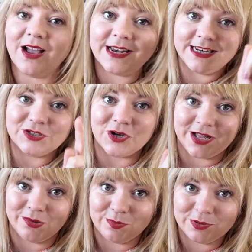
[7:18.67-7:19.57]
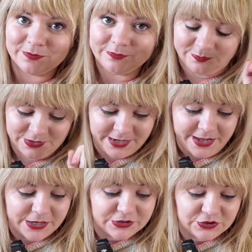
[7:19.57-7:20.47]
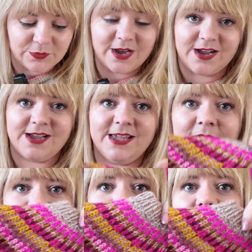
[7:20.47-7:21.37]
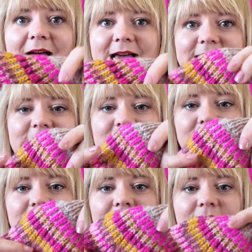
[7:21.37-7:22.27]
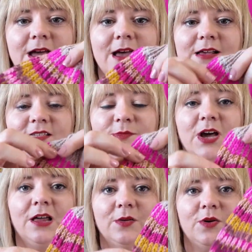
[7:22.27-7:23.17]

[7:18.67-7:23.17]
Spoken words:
I need your help. Do I add some colour